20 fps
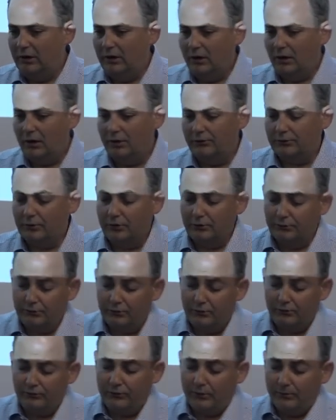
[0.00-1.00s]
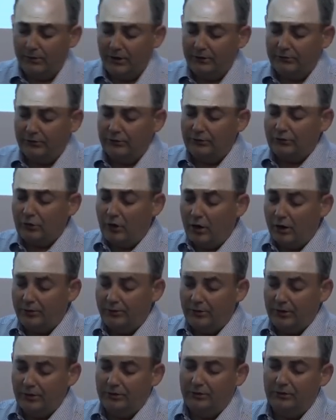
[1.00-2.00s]
uh, sorry, you'd insert a formula into the
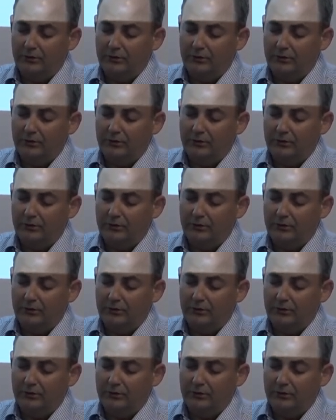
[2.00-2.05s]
document.